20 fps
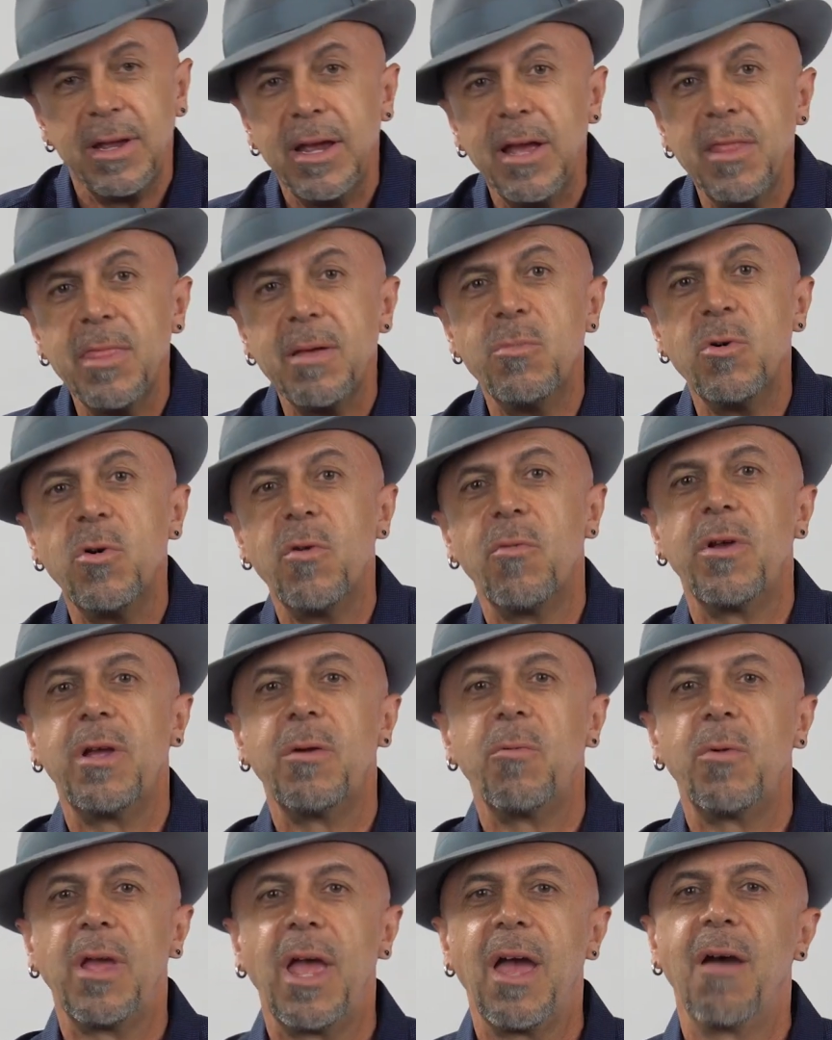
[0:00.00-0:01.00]
In the
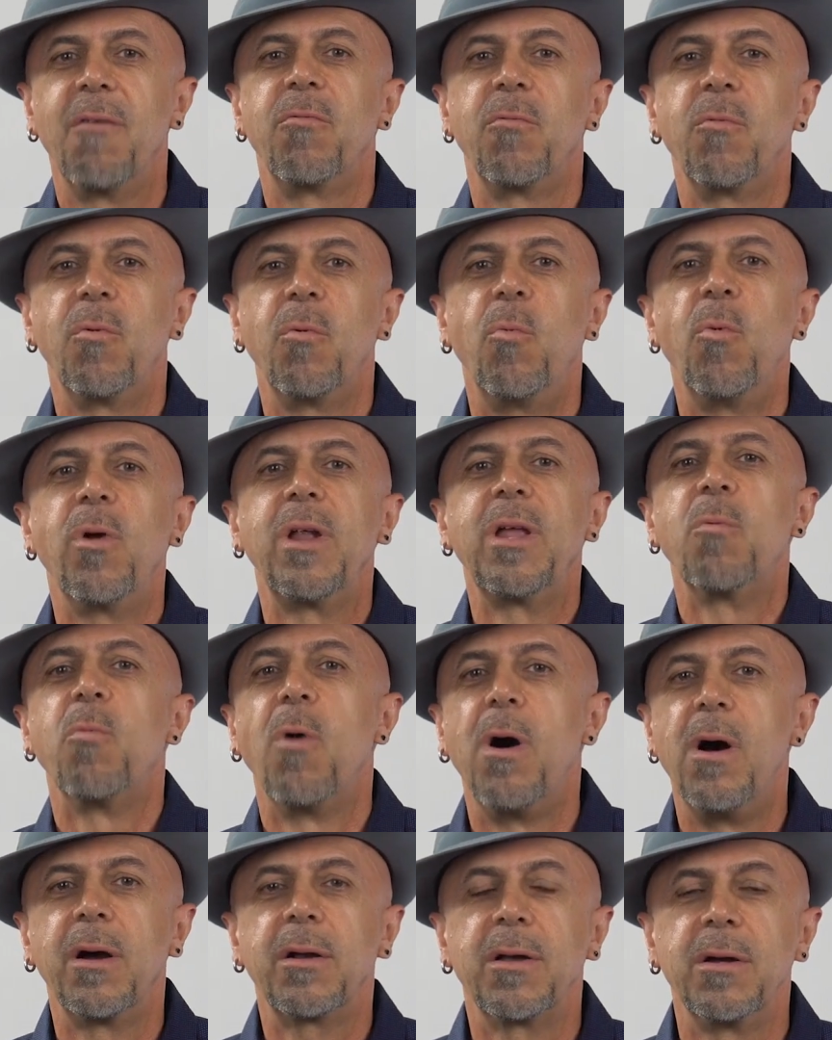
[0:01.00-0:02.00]
movie, we have Willy
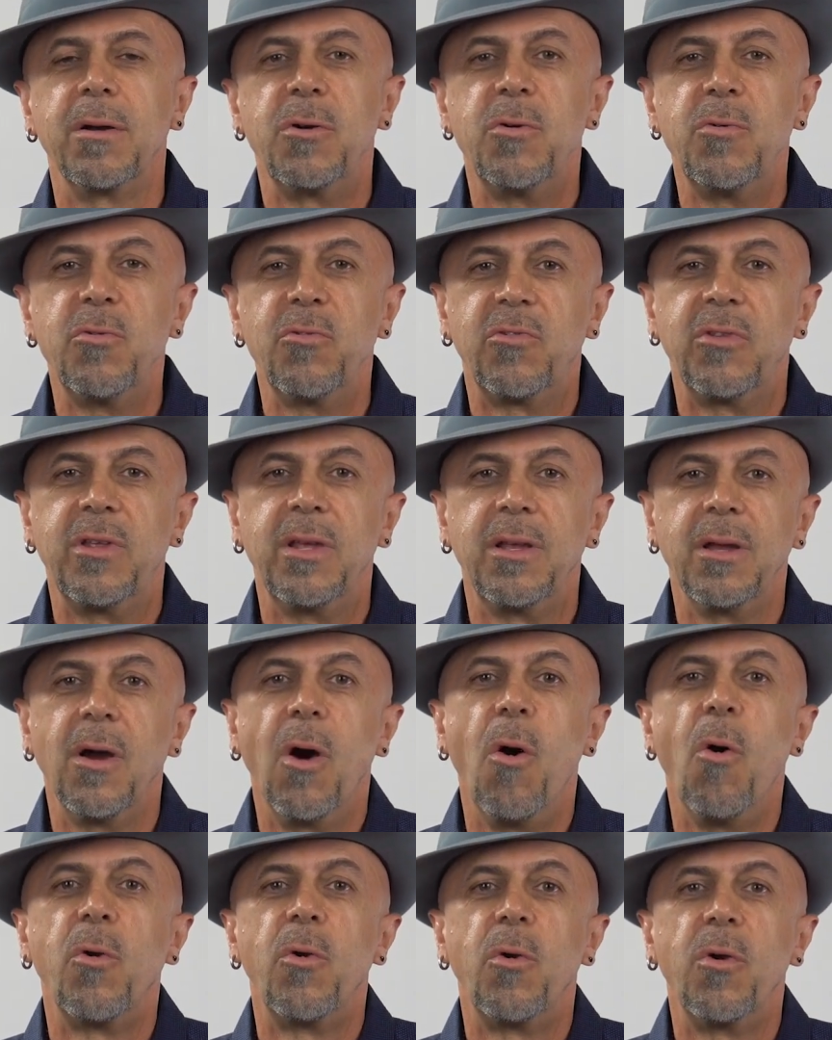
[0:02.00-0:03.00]
Wonka, who's the
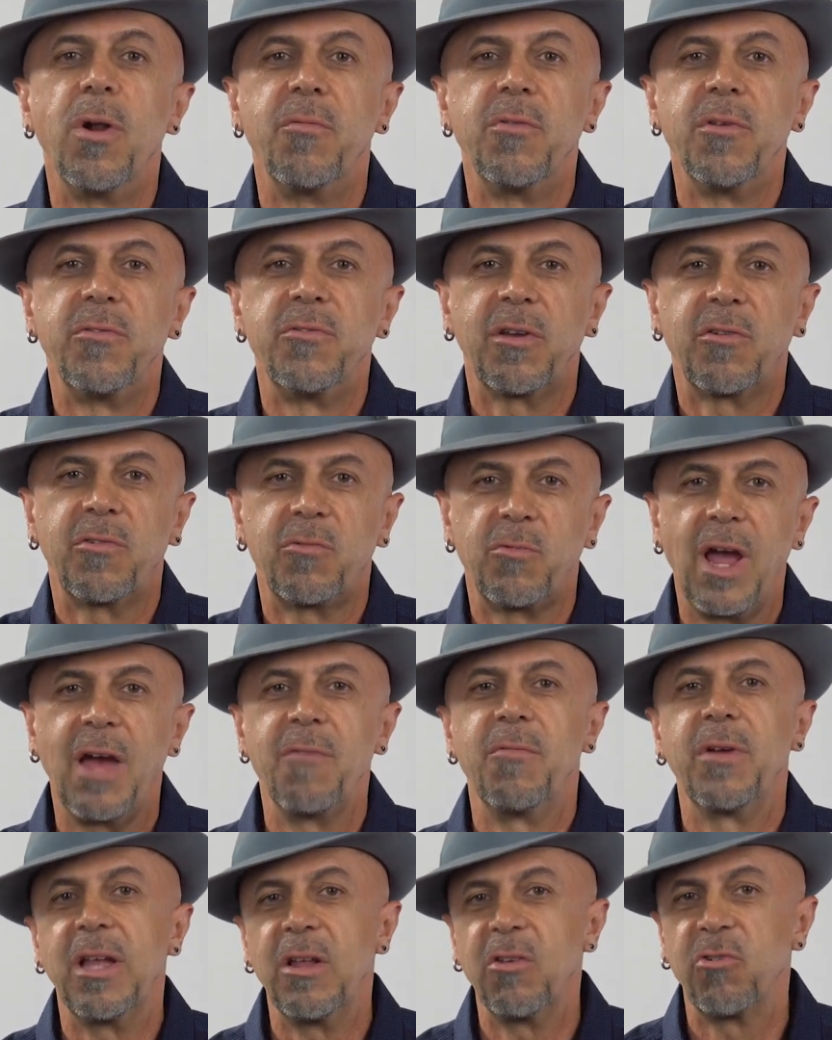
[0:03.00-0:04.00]
owner of this
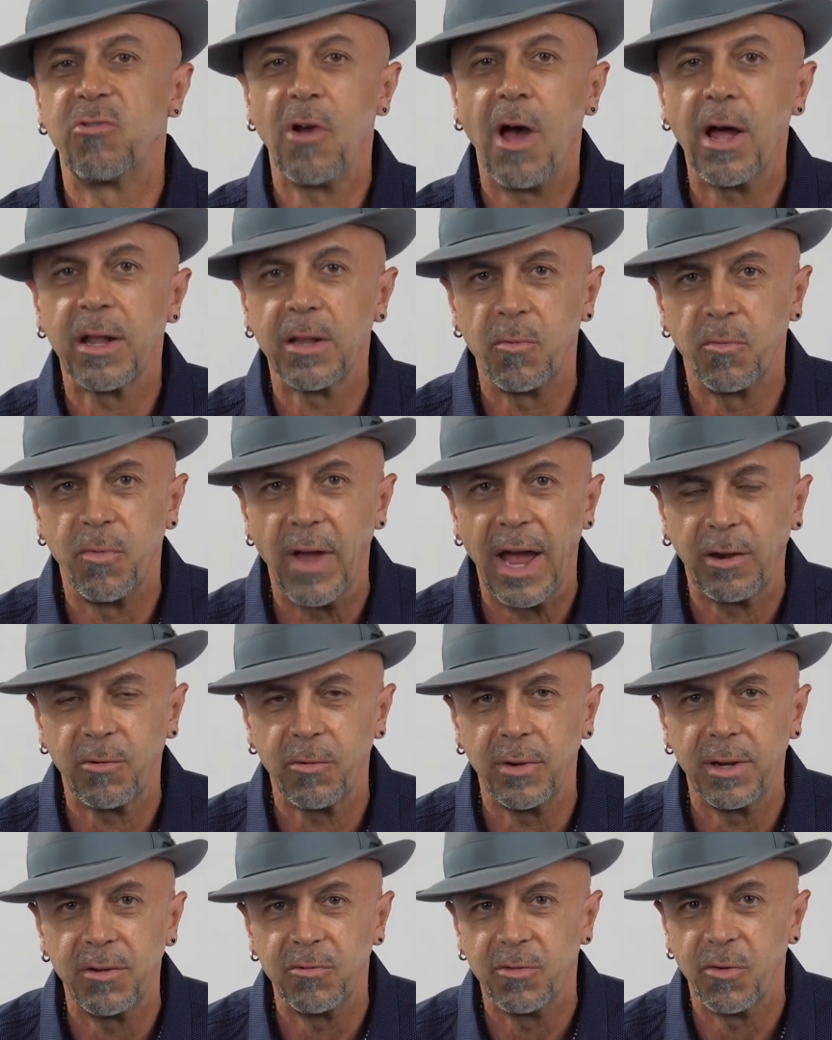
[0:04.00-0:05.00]
extravagant chocolate factory.